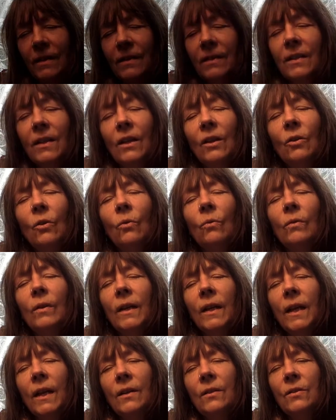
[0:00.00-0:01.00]
It can
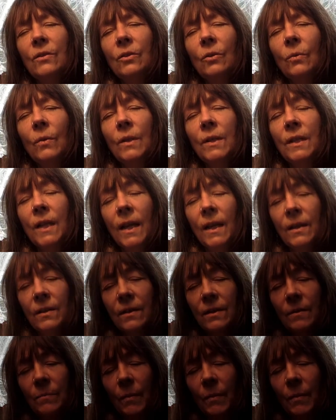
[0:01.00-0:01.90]
only get so intense